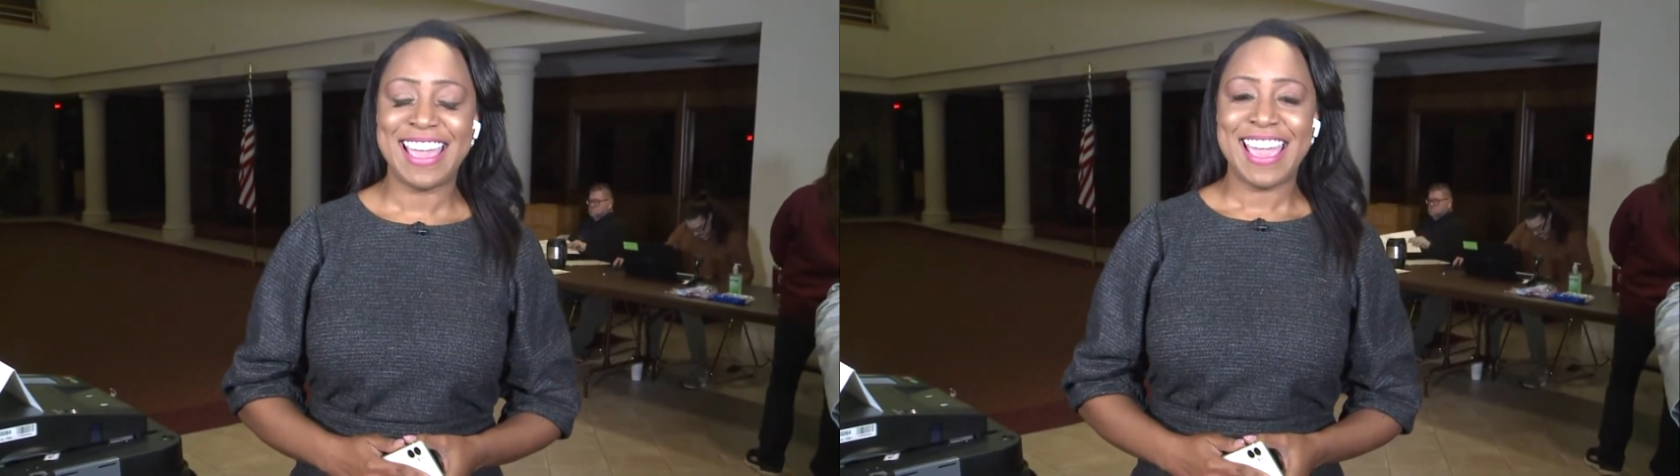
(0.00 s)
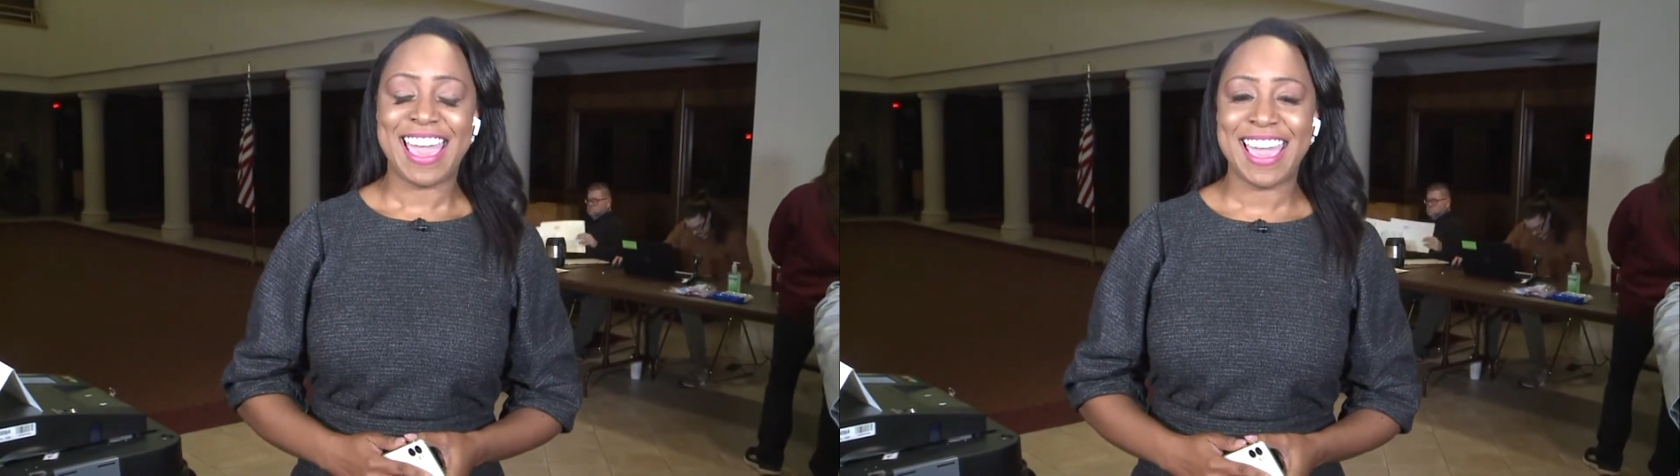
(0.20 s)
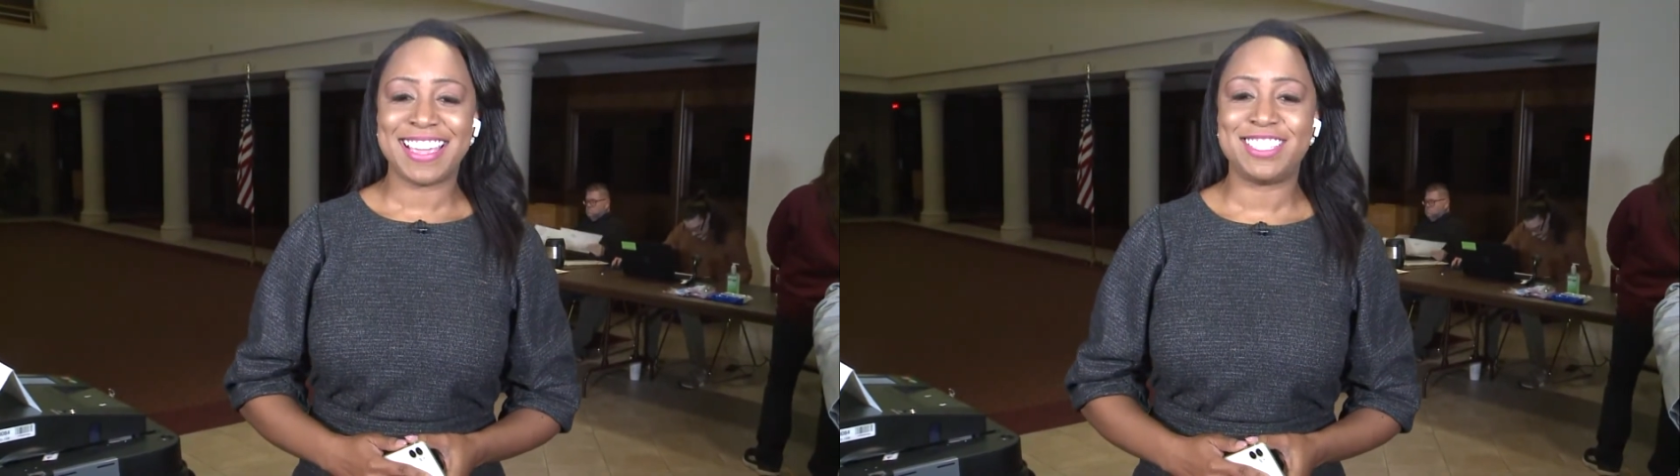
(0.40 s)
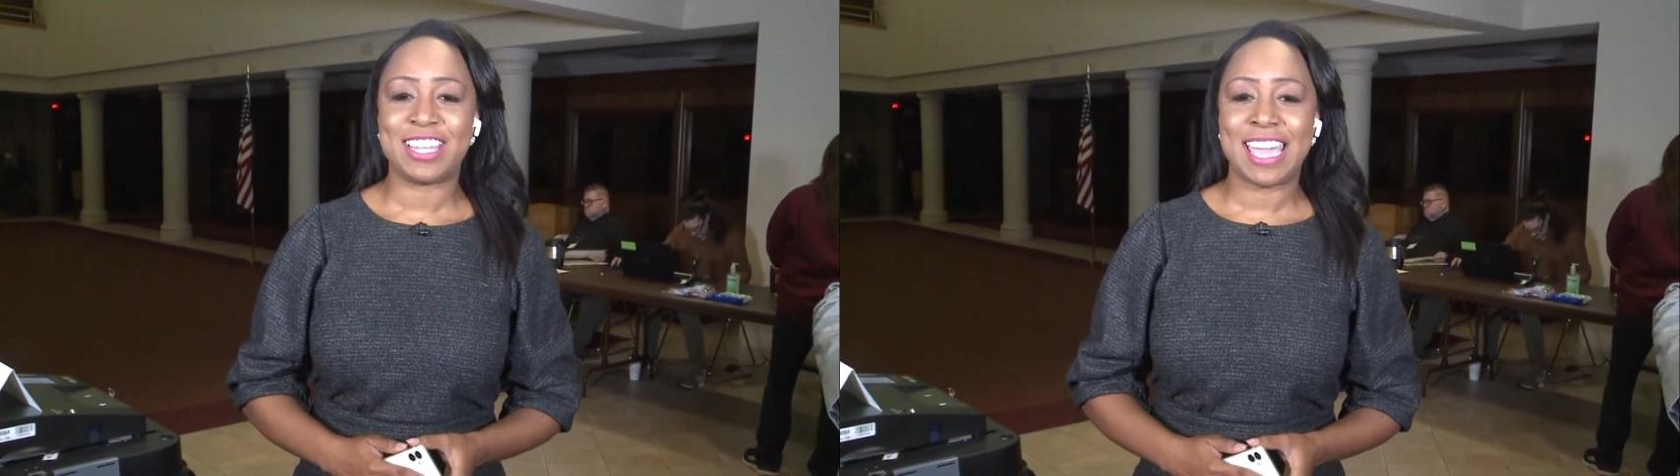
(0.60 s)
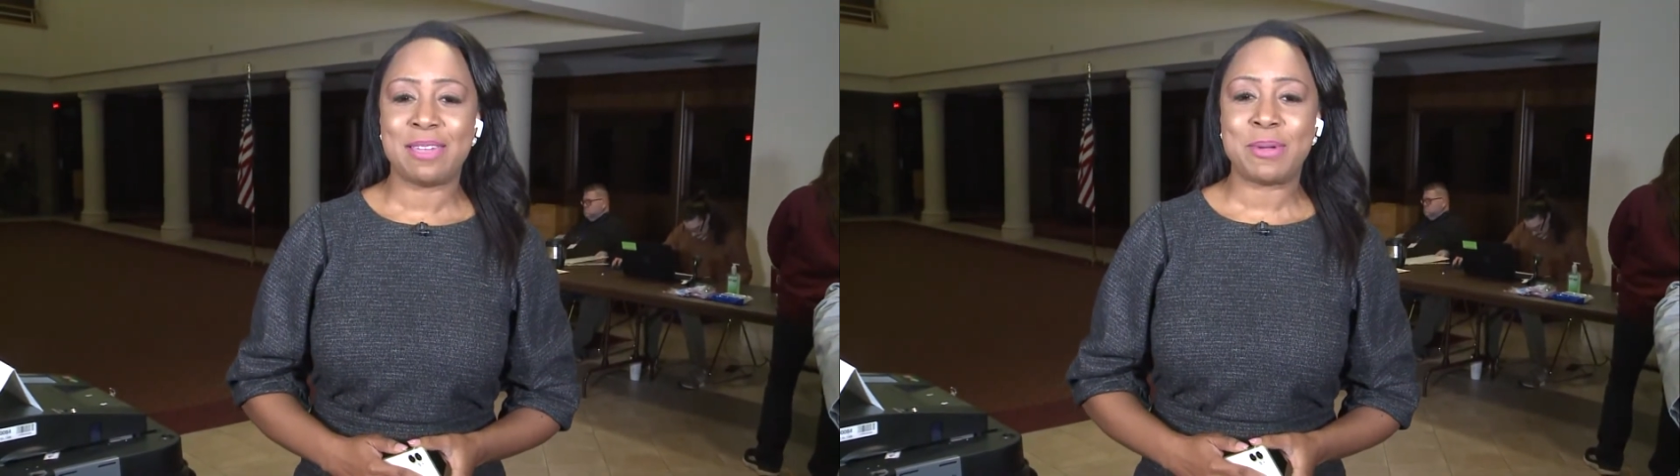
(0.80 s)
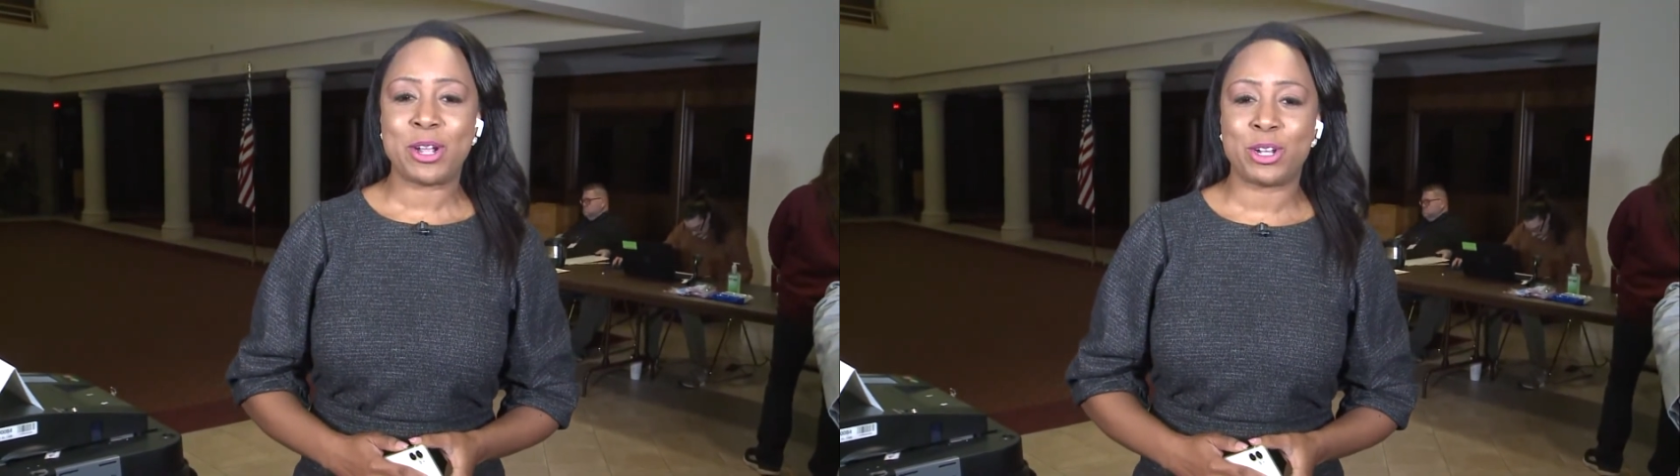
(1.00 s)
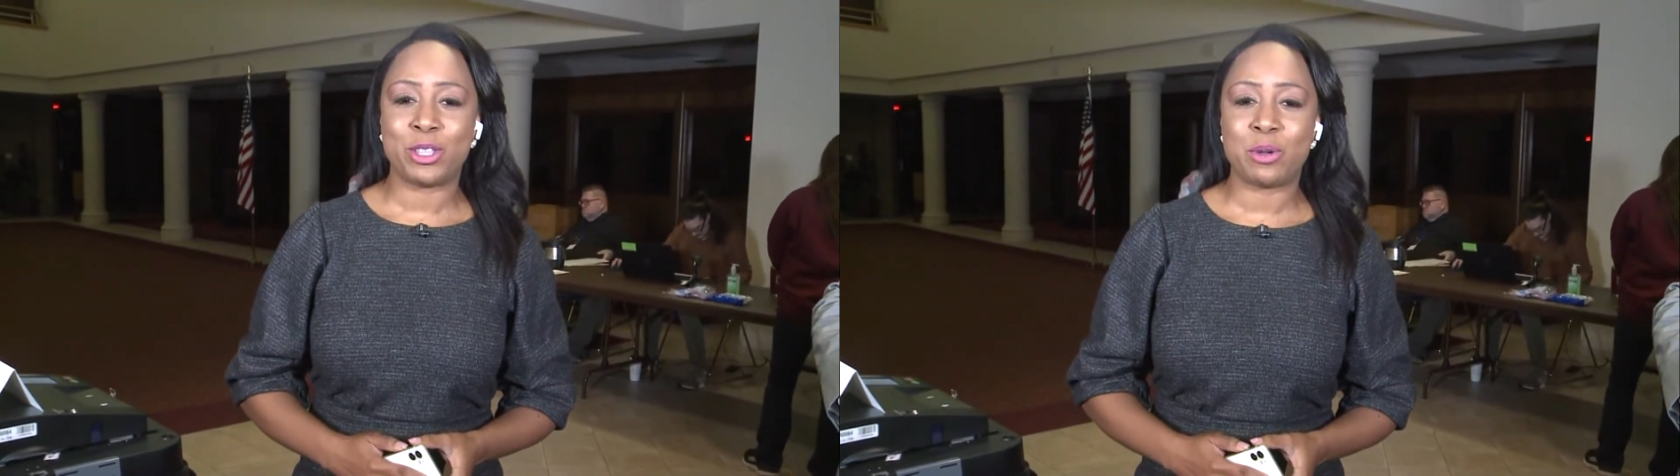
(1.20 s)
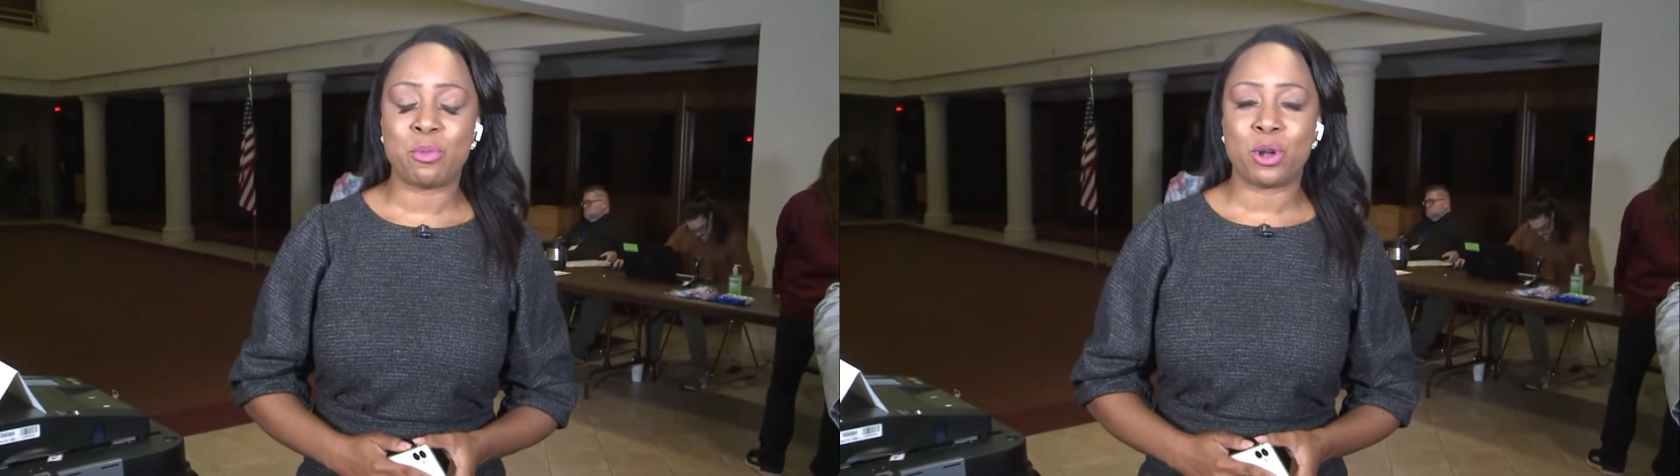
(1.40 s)
Hey, Jay,
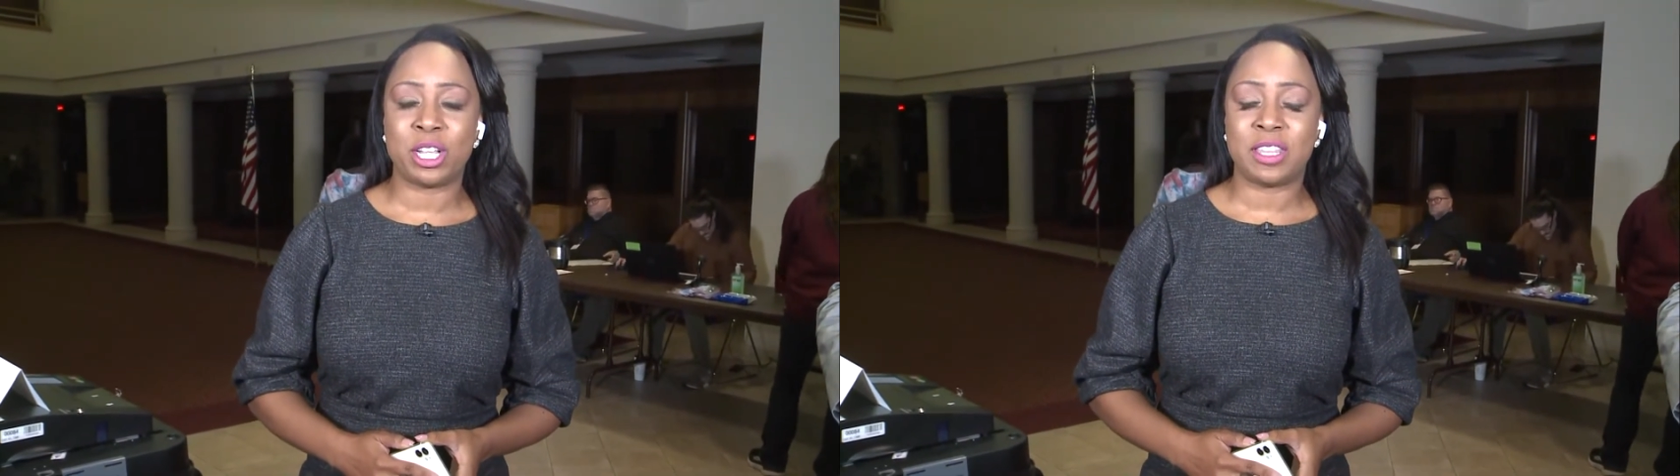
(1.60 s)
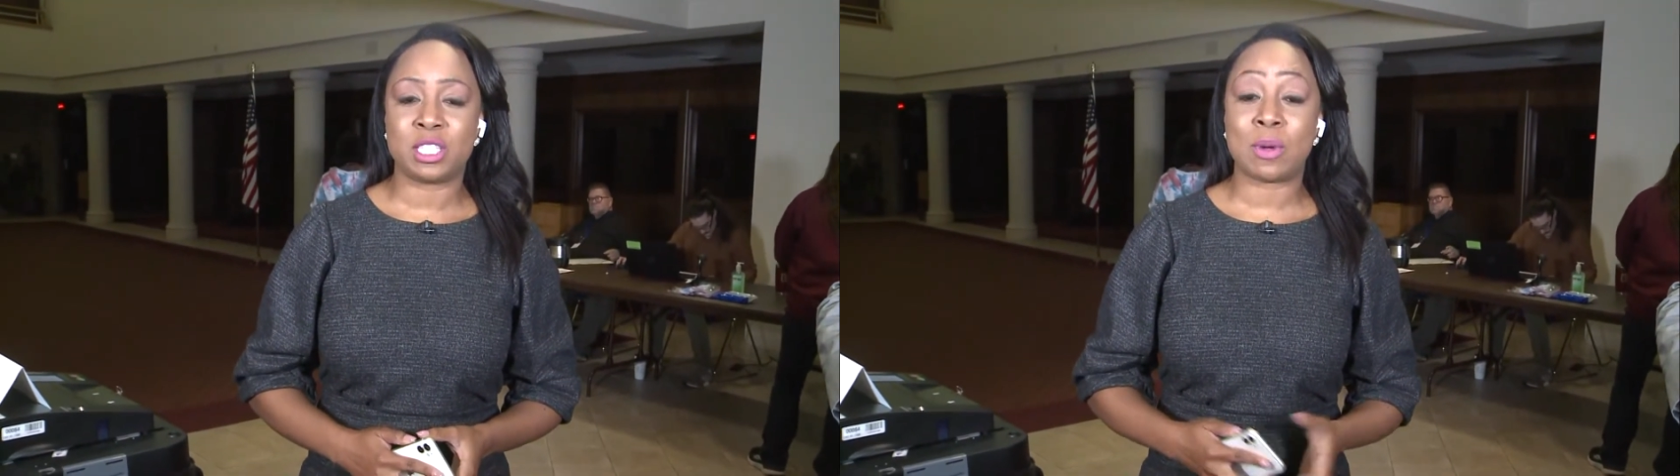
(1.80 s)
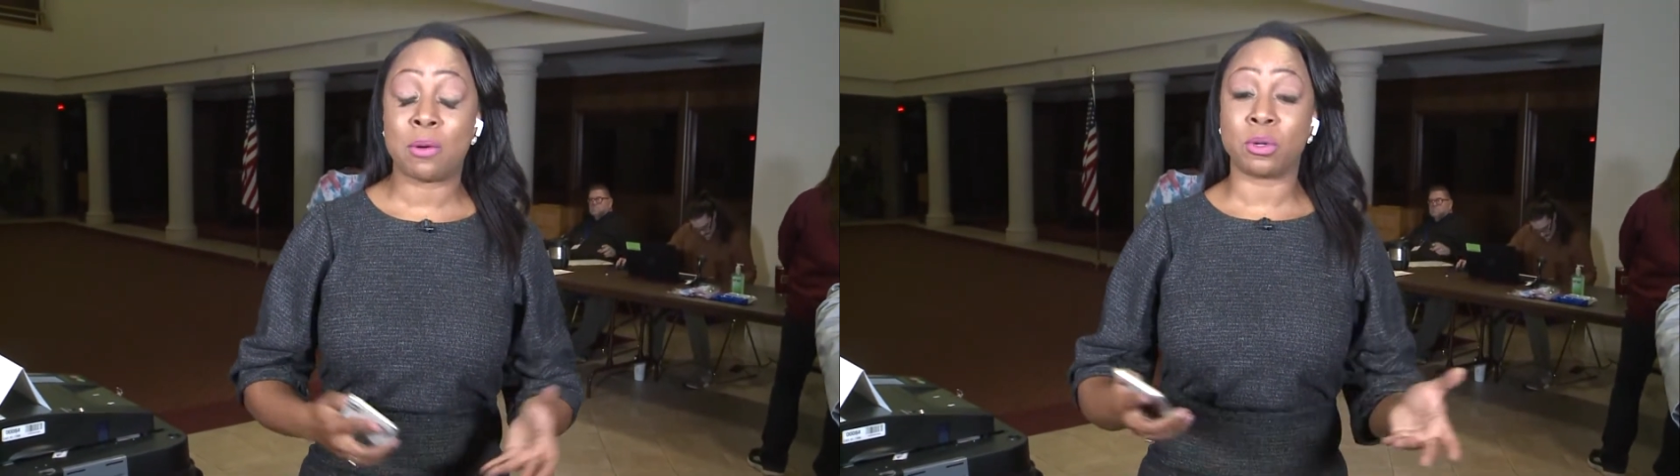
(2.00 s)
Meredith, good morning. That's right.